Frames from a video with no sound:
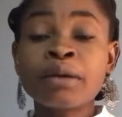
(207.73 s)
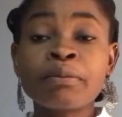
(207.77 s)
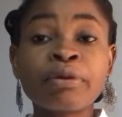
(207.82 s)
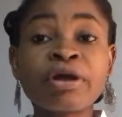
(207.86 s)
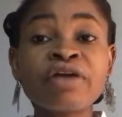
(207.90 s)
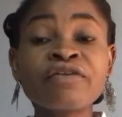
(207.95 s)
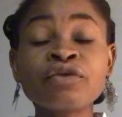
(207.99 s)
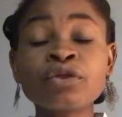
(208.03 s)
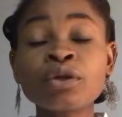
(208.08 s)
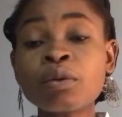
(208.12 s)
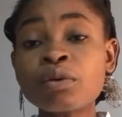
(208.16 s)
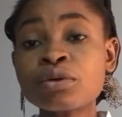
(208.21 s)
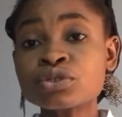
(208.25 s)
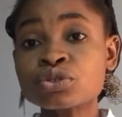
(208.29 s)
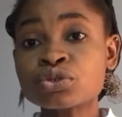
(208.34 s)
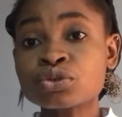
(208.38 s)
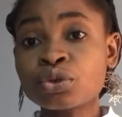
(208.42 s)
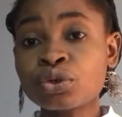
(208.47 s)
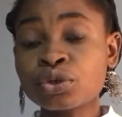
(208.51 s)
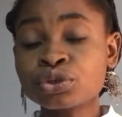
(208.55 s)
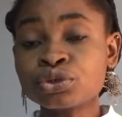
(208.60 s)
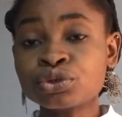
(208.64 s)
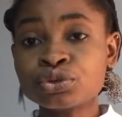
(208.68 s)
But if you don't want to
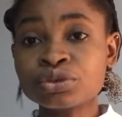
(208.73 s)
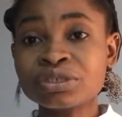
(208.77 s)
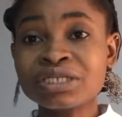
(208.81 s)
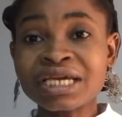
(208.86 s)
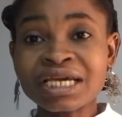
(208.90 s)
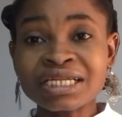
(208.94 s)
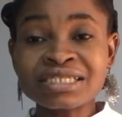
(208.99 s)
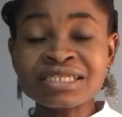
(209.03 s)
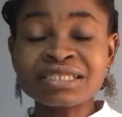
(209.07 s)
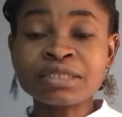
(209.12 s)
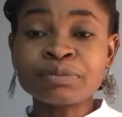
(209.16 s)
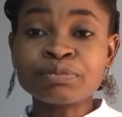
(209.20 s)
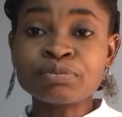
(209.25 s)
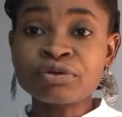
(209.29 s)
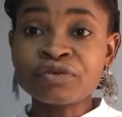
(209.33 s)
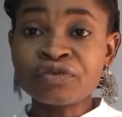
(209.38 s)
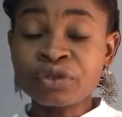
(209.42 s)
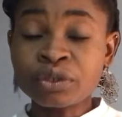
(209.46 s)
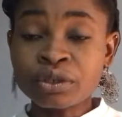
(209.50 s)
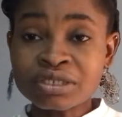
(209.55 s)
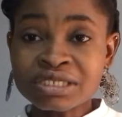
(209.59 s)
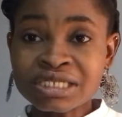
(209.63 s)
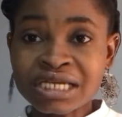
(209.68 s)
go through getting the
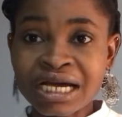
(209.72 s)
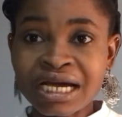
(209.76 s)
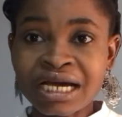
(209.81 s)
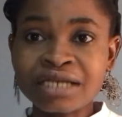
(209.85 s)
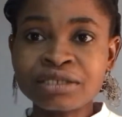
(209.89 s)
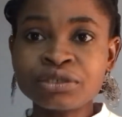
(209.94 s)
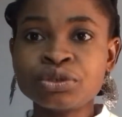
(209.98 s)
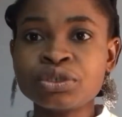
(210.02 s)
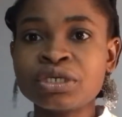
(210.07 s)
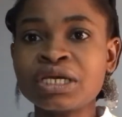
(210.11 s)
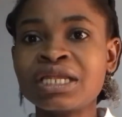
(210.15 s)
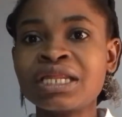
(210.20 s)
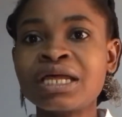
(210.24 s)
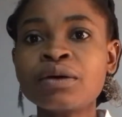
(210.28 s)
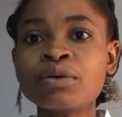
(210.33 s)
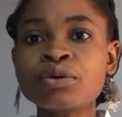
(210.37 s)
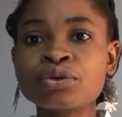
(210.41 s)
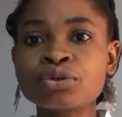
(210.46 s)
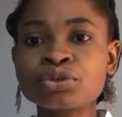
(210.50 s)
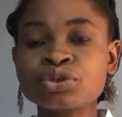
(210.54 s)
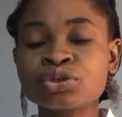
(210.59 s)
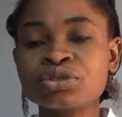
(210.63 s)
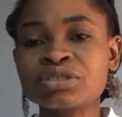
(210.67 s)
Providus card, you can now
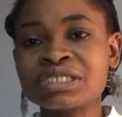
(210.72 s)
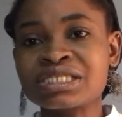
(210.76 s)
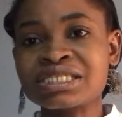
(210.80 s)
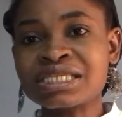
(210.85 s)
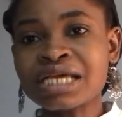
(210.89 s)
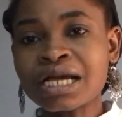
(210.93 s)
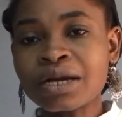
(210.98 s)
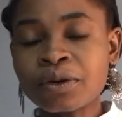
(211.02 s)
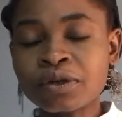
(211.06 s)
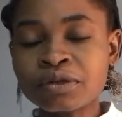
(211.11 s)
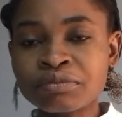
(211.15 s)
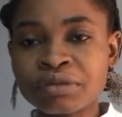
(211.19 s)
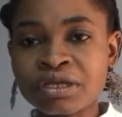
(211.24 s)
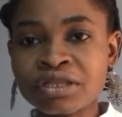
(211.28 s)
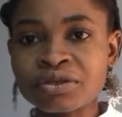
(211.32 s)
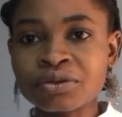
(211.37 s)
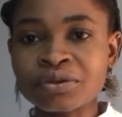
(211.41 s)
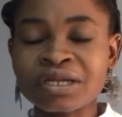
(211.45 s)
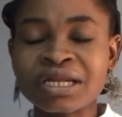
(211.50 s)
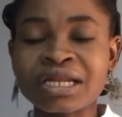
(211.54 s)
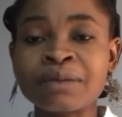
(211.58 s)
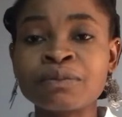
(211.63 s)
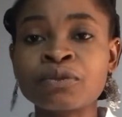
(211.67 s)
go through the second
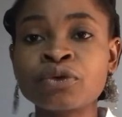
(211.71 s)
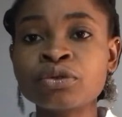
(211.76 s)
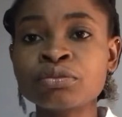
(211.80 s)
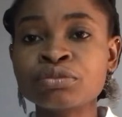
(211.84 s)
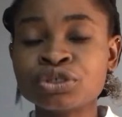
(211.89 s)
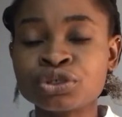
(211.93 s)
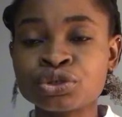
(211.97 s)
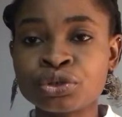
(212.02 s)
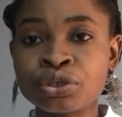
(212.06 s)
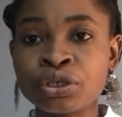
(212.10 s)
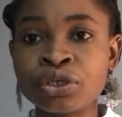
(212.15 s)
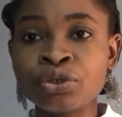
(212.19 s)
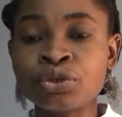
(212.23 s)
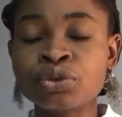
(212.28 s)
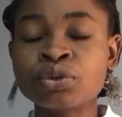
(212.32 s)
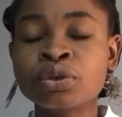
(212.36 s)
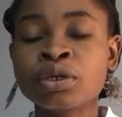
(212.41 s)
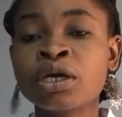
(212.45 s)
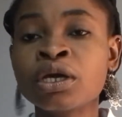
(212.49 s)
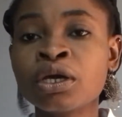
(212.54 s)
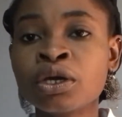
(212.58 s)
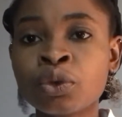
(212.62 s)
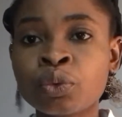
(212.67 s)
method that I'm going to be showing you,
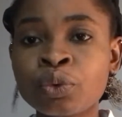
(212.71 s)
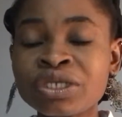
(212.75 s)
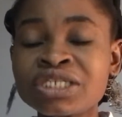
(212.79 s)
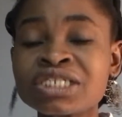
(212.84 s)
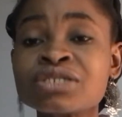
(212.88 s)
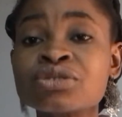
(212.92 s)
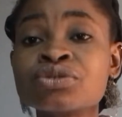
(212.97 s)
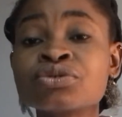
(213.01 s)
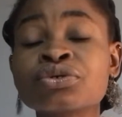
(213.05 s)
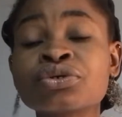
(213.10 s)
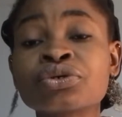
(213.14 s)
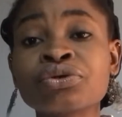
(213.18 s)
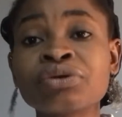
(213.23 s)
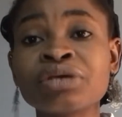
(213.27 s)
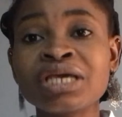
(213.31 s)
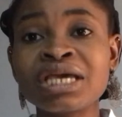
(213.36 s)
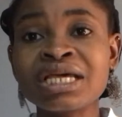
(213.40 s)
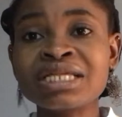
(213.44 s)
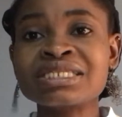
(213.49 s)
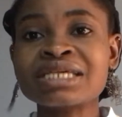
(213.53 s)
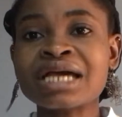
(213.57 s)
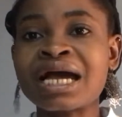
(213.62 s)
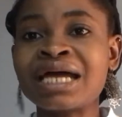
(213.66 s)
which is to
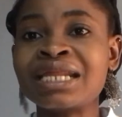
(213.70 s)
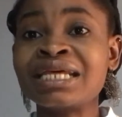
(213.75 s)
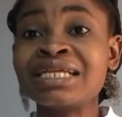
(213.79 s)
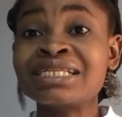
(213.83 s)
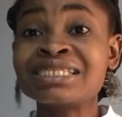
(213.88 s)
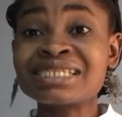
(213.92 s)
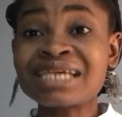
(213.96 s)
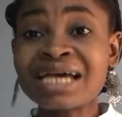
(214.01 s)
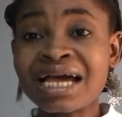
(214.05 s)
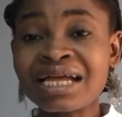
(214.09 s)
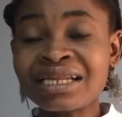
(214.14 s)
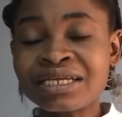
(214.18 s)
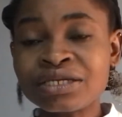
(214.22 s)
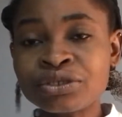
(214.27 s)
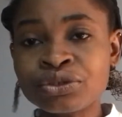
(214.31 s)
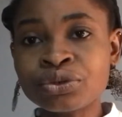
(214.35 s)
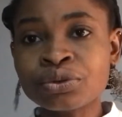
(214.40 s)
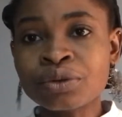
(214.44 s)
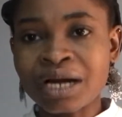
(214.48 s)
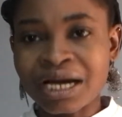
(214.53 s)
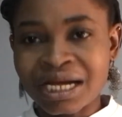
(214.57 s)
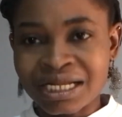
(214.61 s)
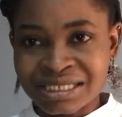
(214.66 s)
create an entirely
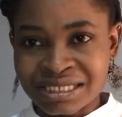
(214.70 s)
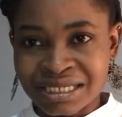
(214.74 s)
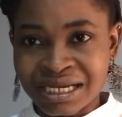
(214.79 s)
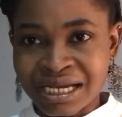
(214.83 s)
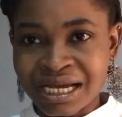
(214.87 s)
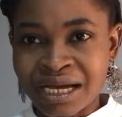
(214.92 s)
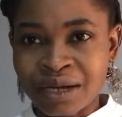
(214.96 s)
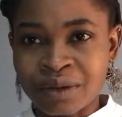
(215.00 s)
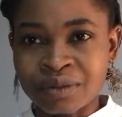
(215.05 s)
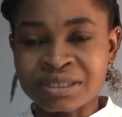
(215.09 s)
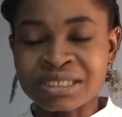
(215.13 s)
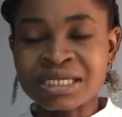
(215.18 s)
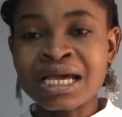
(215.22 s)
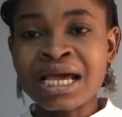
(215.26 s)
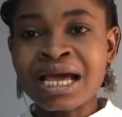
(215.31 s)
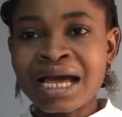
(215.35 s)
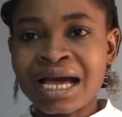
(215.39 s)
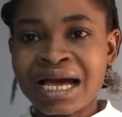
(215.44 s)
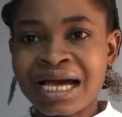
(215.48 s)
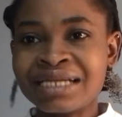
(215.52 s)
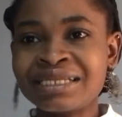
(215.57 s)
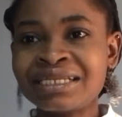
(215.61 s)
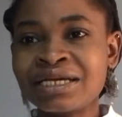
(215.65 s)
new ads account,
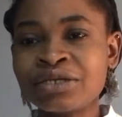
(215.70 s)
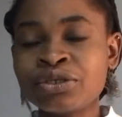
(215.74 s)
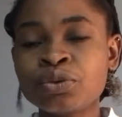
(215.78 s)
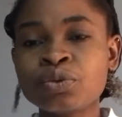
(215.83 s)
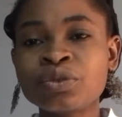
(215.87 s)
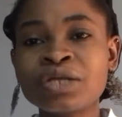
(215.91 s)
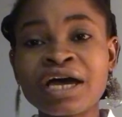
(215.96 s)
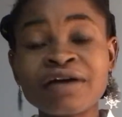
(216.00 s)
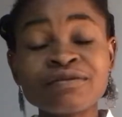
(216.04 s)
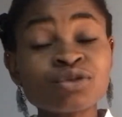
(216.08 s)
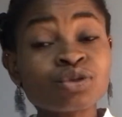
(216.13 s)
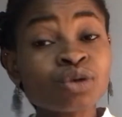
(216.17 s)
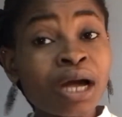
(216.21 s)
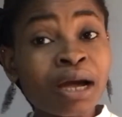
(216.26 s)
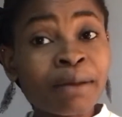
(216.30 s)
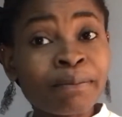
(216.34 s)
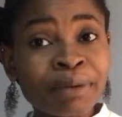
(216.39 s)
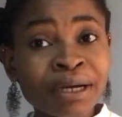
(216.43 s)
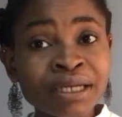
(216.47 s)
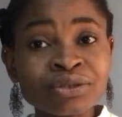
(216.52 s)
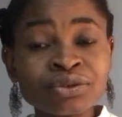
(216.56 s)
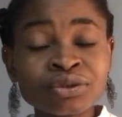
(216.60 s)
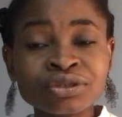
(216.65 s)
and then you would have to
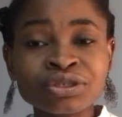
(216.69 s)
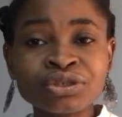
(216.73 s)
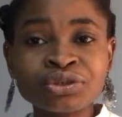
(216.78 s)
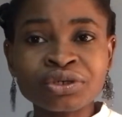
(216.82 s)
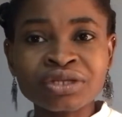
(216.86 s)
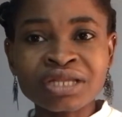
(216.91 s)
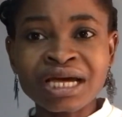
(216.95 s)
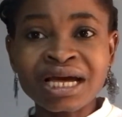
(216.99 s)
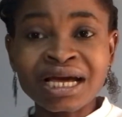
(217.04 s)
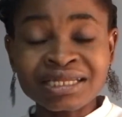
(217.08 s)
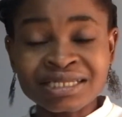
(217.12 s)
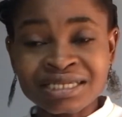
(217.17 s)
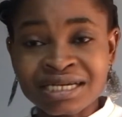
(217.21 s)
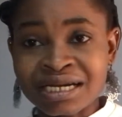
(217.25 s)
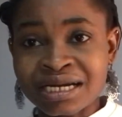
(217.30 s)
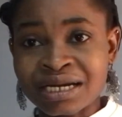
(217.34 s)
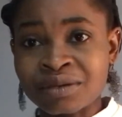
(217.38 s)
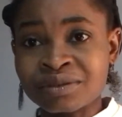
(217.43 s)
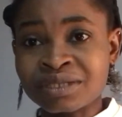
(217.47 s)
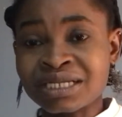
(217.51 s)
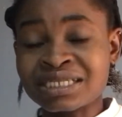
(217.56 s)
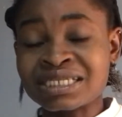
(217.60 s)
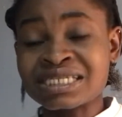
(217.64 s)
abandon the other ads
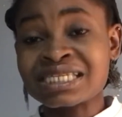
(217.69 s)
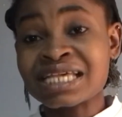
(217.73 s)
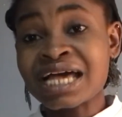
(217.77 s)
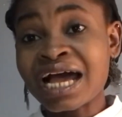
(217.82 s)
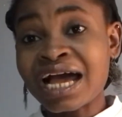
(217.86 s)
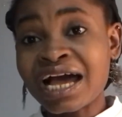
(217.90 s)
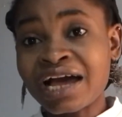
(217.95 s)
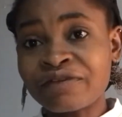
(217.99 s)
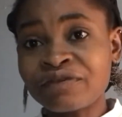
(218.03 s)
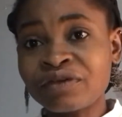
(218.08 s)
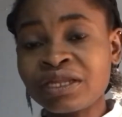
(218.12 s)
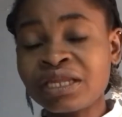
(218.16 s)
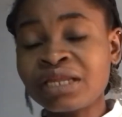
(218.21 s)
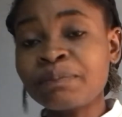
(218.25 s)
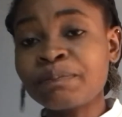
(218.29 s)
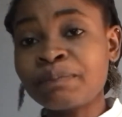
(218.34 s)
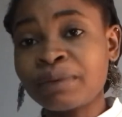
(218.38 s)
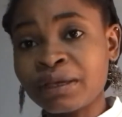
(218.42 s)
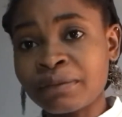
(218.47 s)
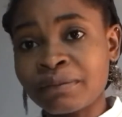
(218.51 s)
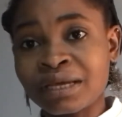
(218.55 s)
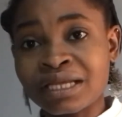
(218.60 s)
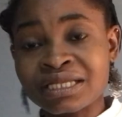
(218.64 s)
account that is having
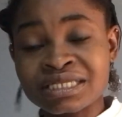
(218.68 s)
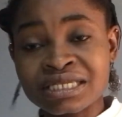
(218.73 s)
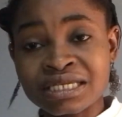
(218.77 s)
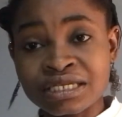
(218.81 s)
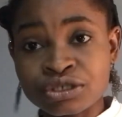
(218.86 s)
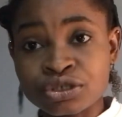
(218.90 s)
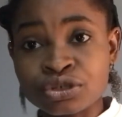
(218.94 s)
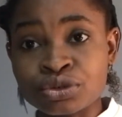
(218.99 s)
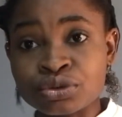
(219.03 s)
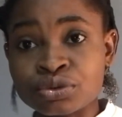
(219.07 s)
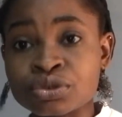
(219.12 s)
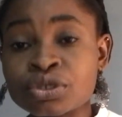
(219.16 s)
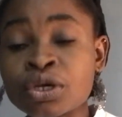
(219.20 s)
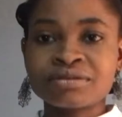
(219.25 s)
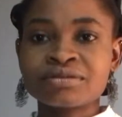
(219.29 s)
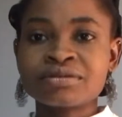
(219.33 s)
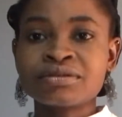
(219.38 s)
payment issues.